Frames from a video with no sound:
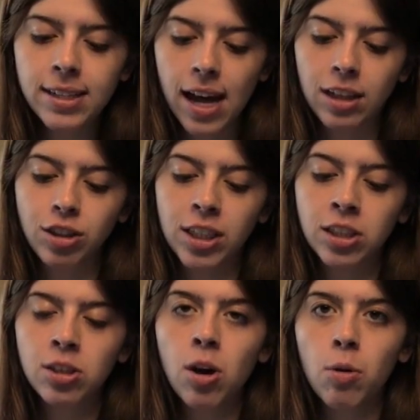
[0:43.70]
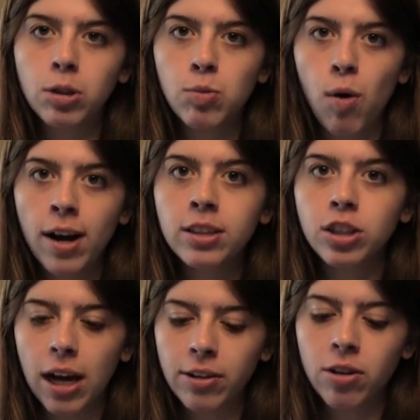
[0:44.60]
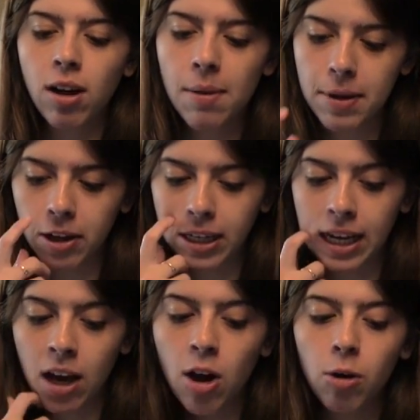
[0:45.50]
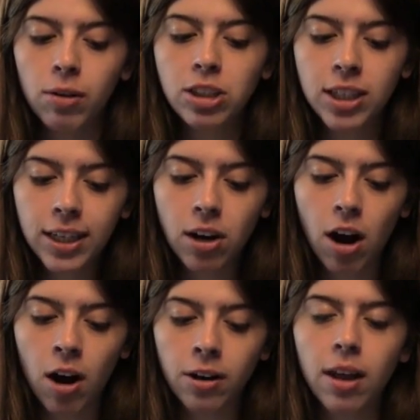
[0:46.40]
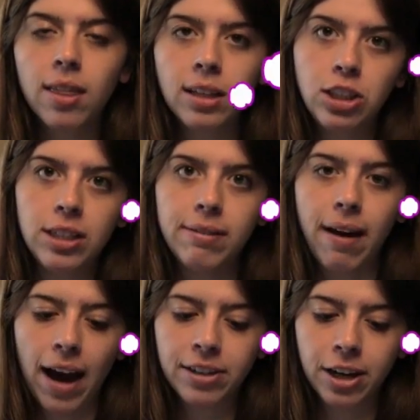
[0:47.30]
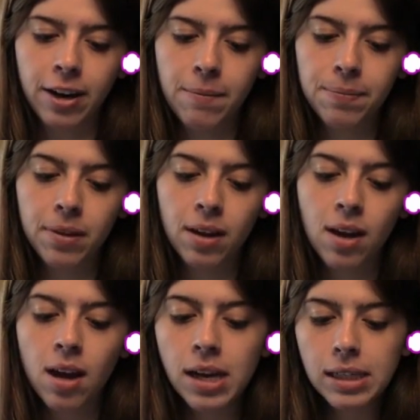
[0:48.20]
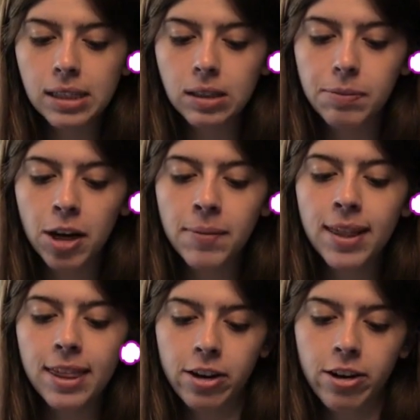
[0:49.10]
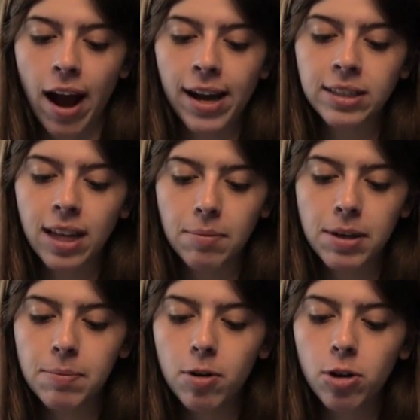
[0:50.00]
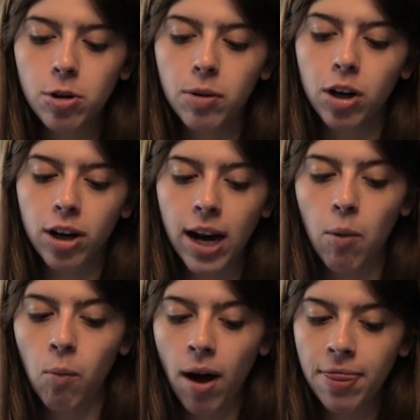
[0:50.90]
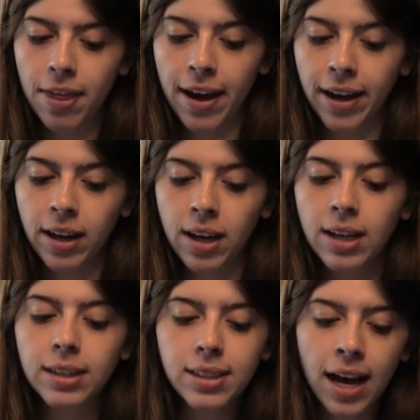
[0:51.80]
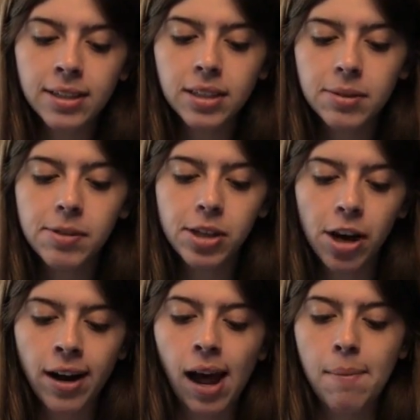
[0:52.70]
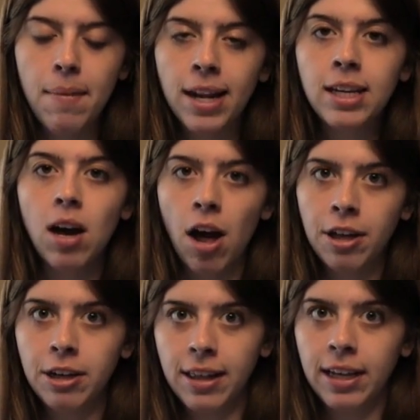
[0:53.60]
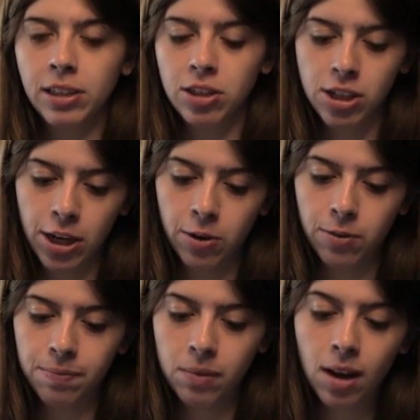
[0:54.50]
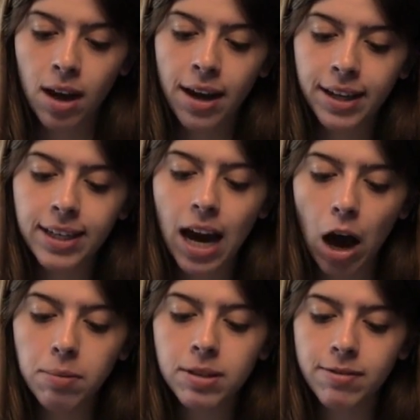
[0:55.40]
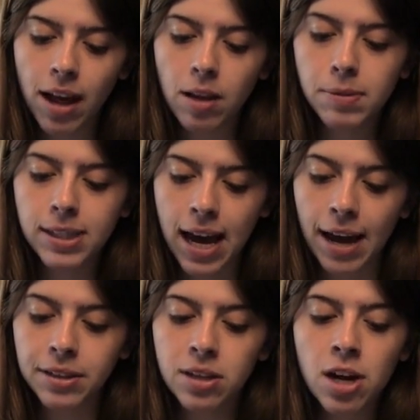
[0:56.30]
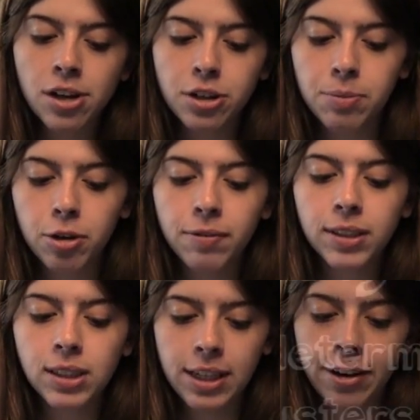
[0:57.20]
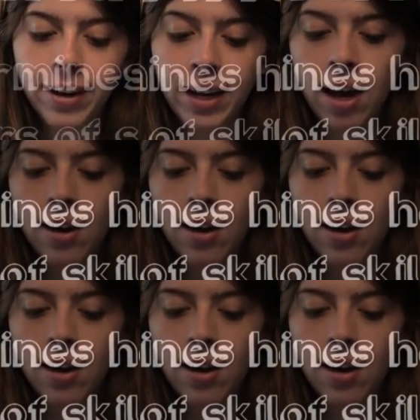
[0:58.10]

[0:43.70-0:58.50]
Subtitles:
intelligence was one general ability which he called the G factor. Spearman theorized that people who were good at one thing tended to be good at many other things too. He helped develop a test to prove his theory